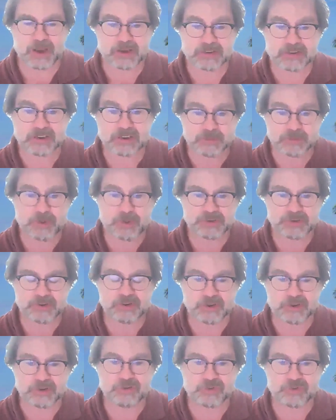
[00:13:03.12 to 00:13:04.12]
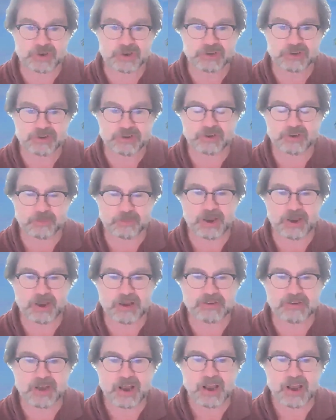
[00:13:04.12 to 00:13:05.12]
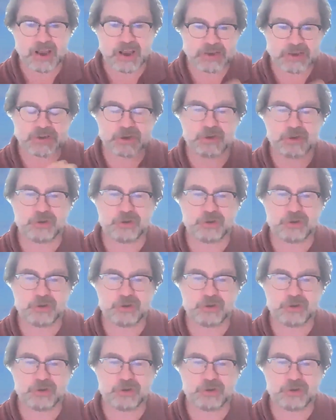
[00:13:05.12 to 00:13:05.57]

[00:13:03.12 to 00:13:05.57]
Mass, especially the traditional Mass, is